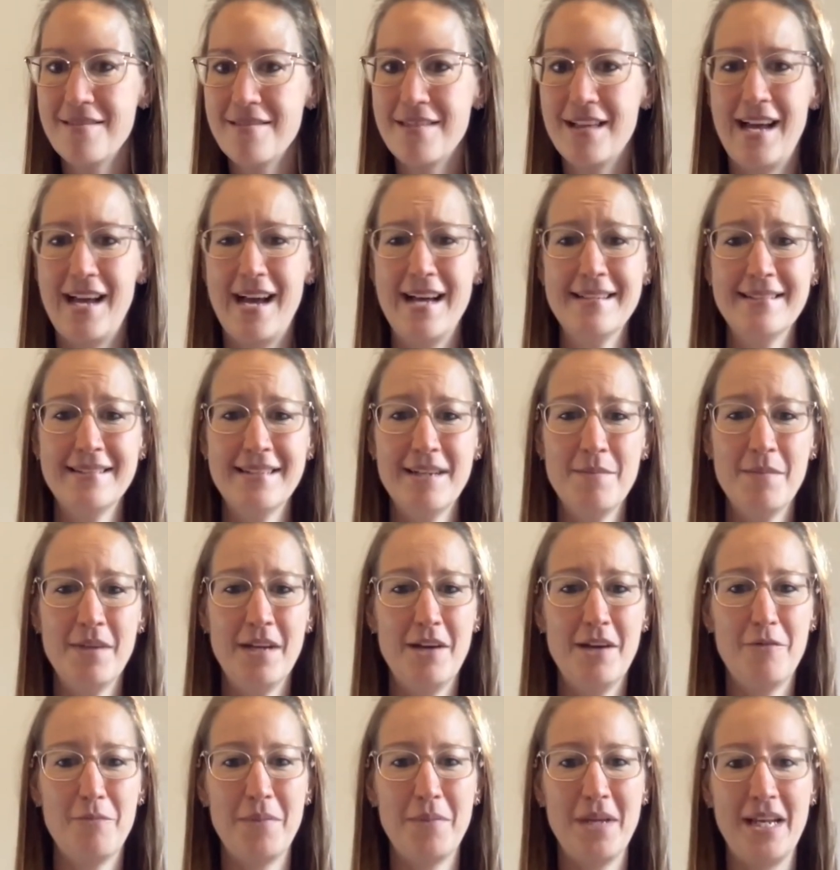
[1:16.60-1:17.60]
the last time
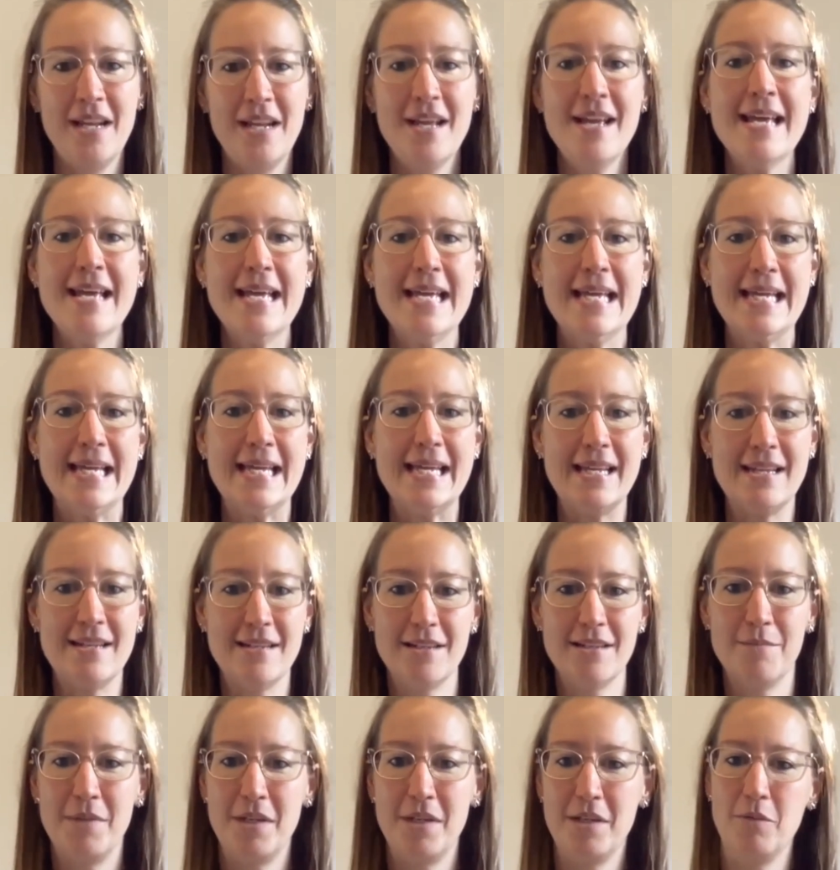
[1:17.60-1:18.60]
that I've been
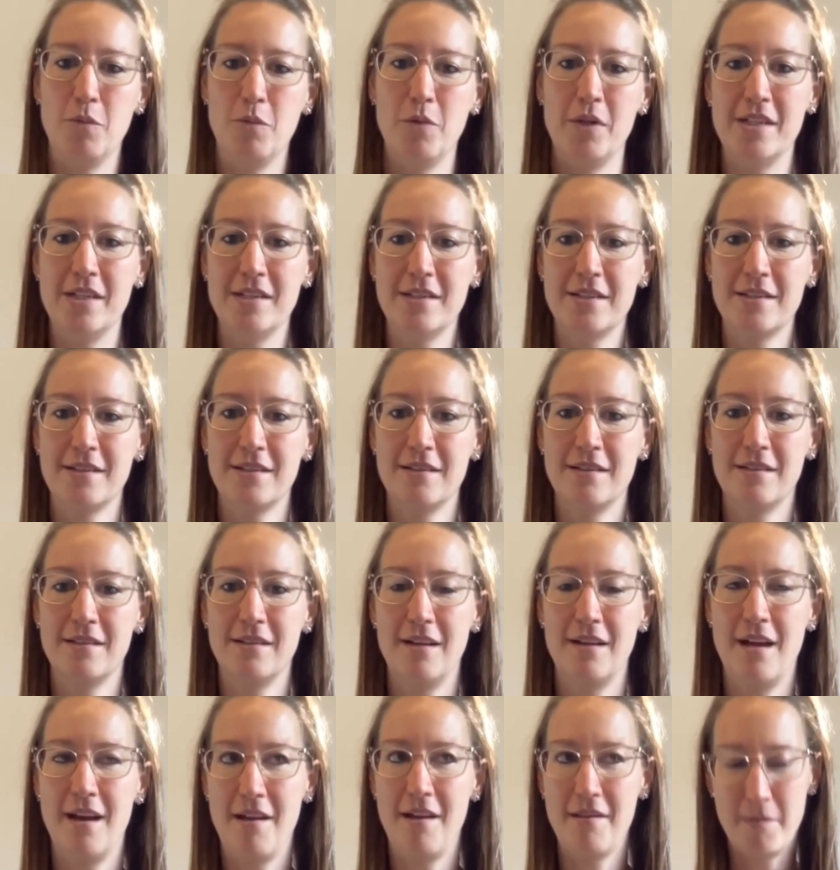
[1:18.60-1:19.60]
intimate with
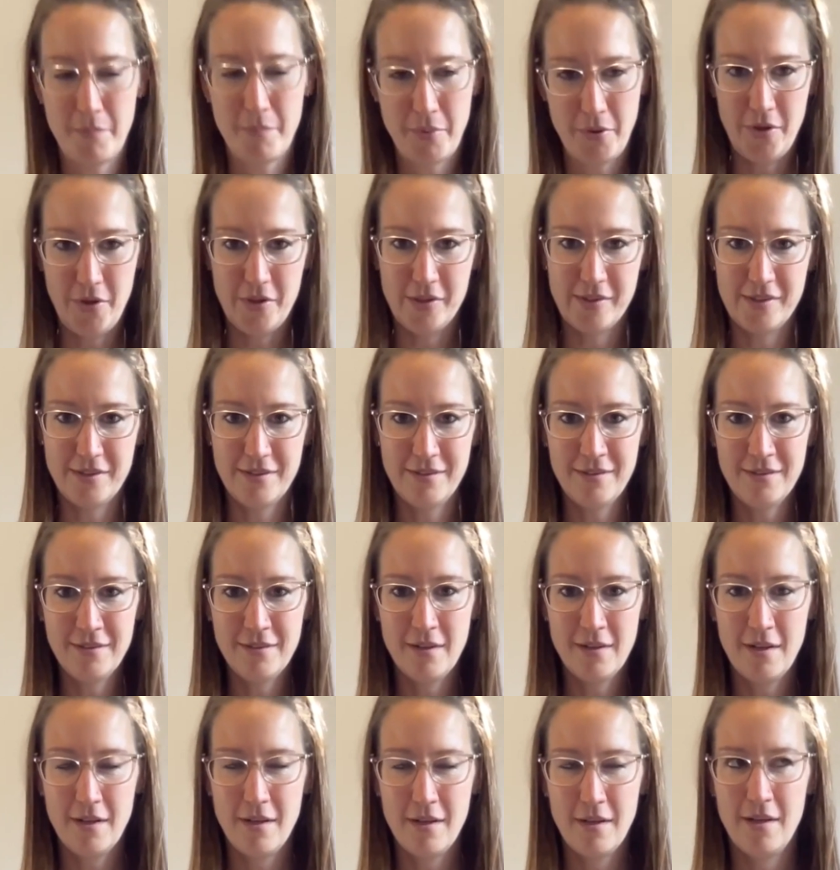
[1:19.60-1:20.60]
another
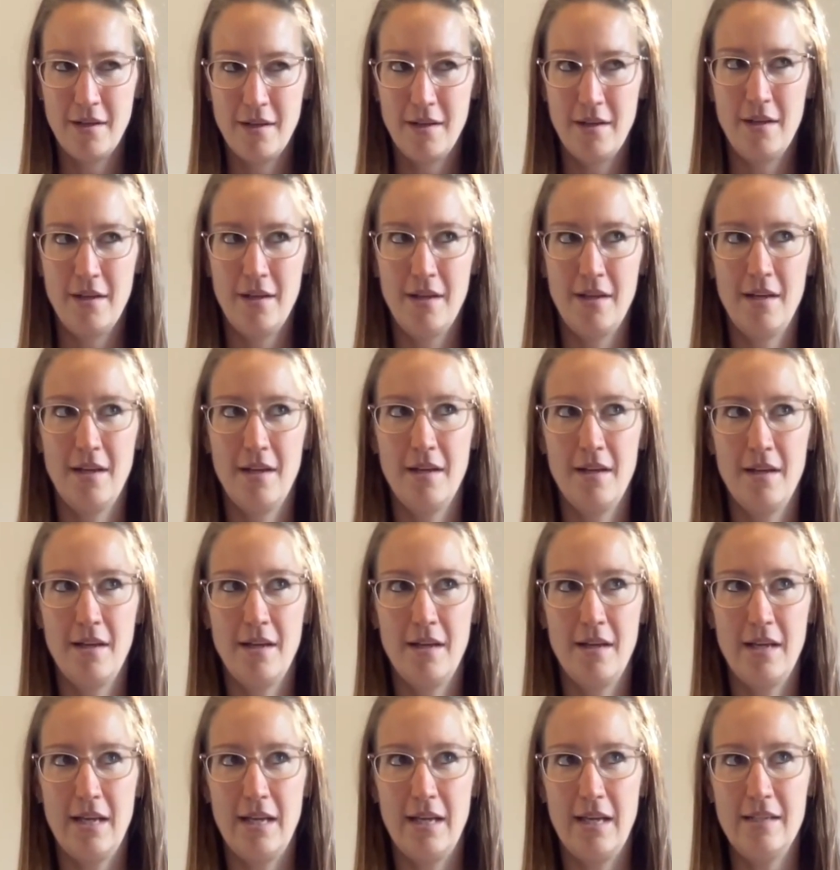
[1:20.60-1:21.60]
person
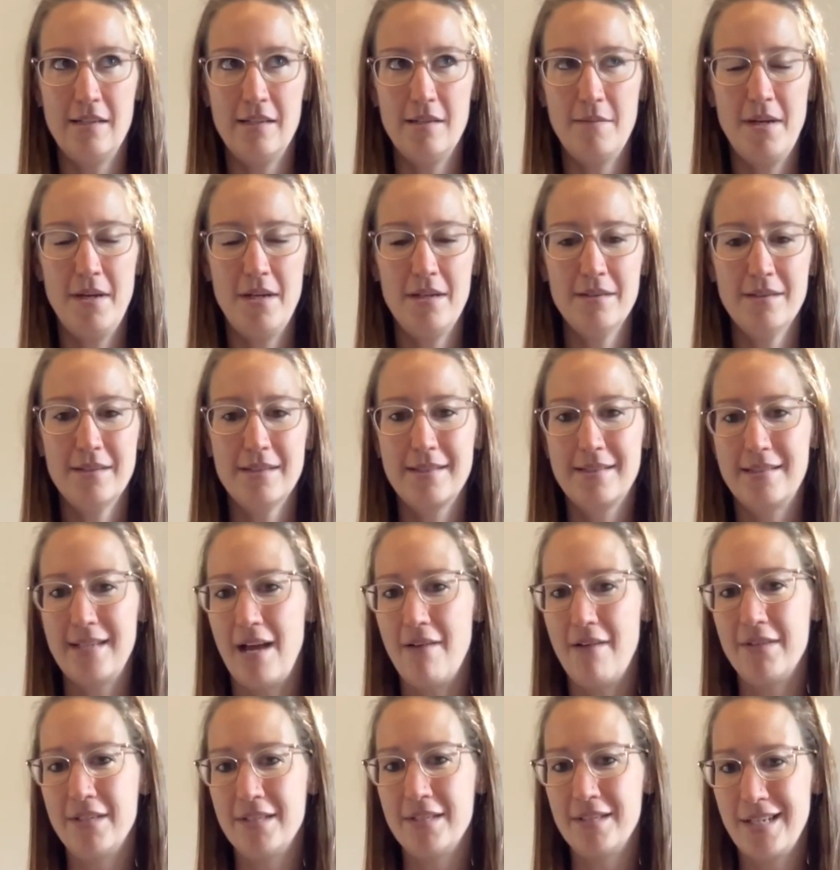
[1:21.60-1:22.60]
is about
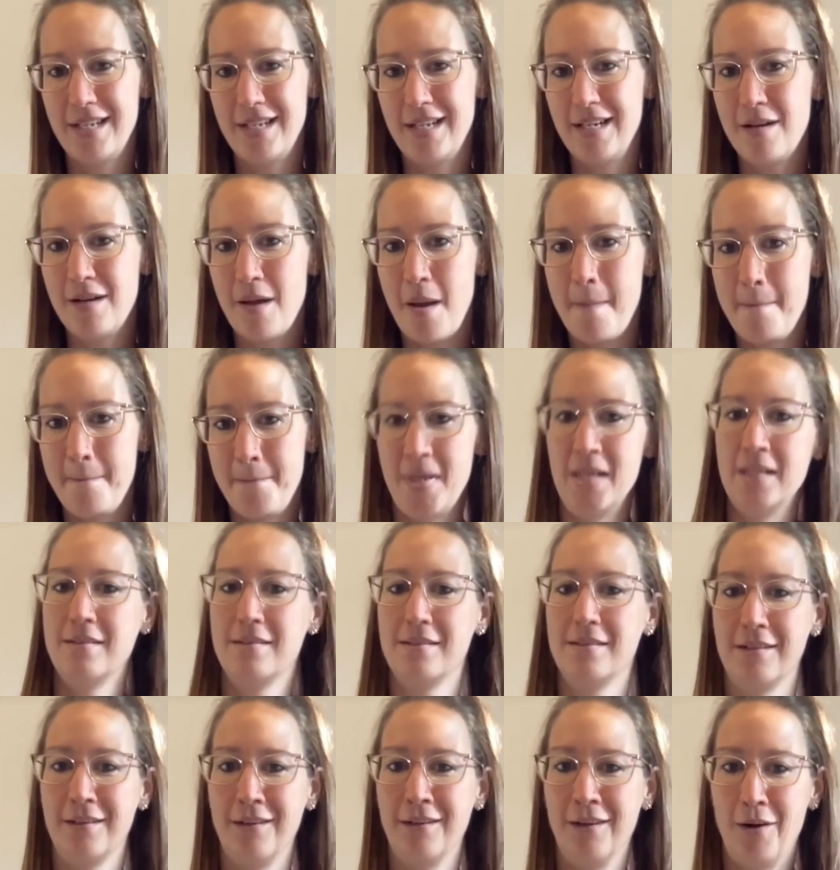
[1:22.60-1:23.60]
17
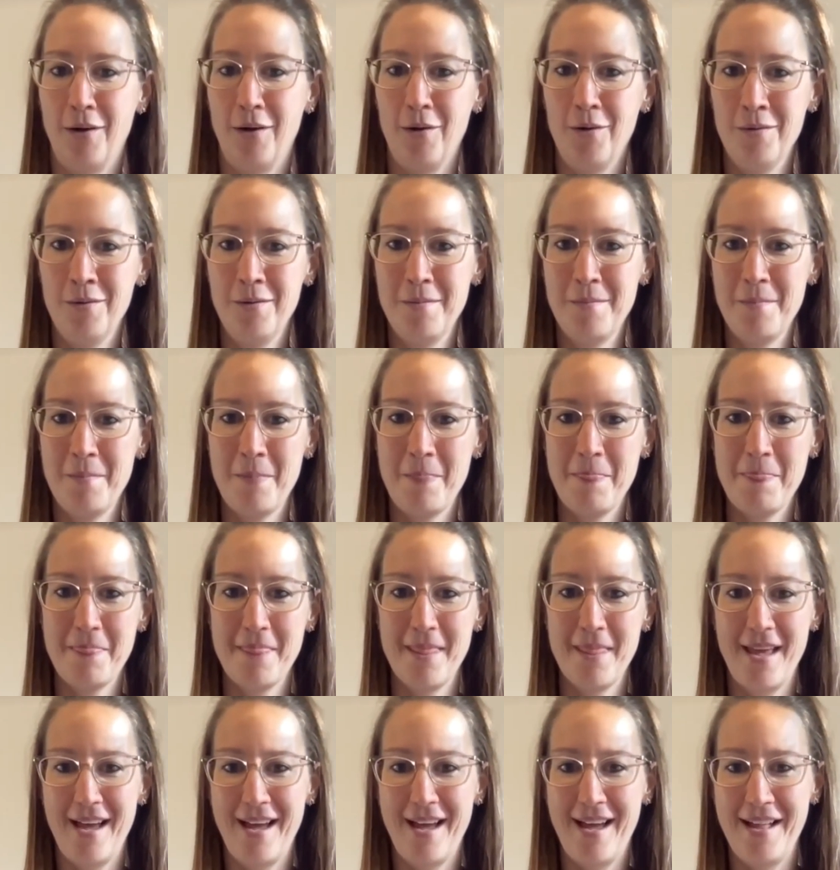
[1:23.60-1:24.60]
months ago,
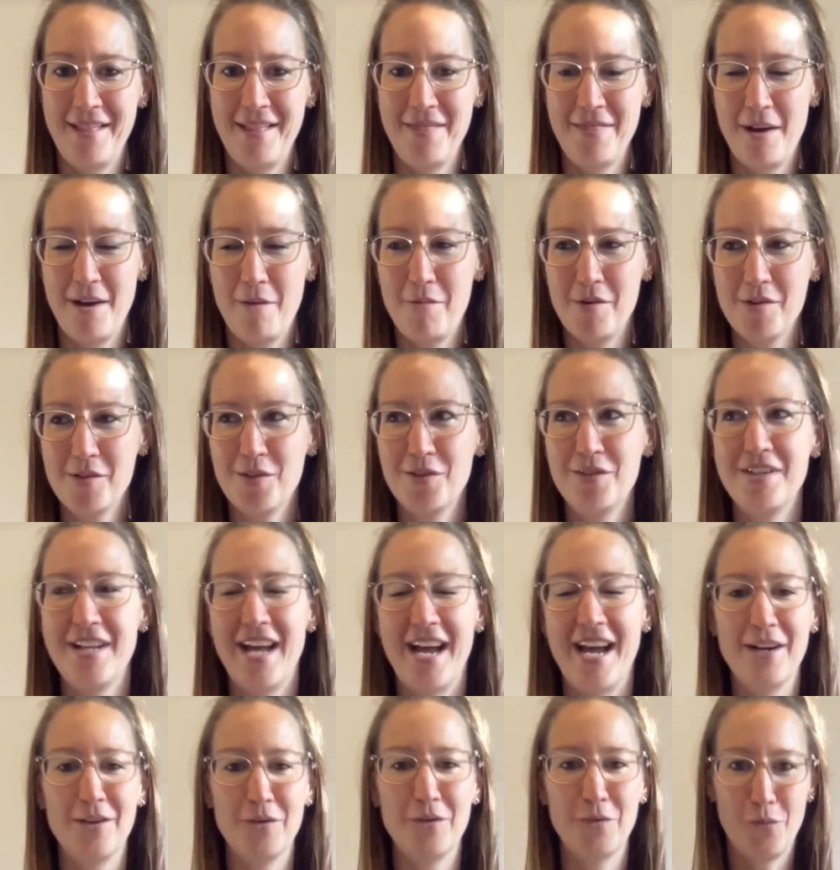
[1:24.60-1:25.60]
and that was on
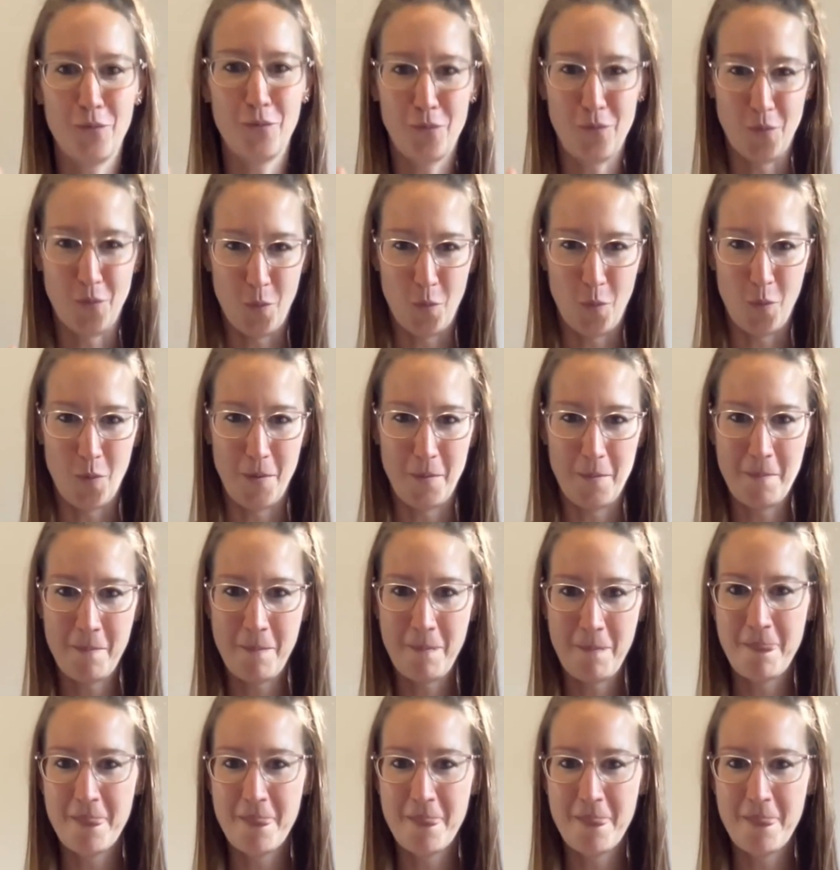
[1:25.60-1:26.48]
date four.